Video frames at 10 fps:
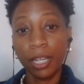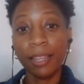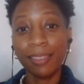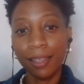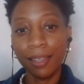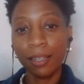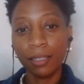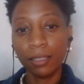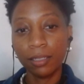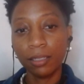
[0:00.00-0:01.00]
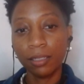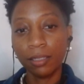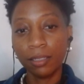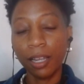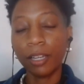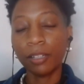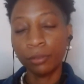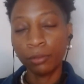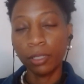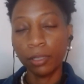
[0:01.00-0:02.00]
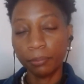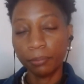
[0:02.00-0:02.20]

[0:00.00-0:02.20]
And then I grew up,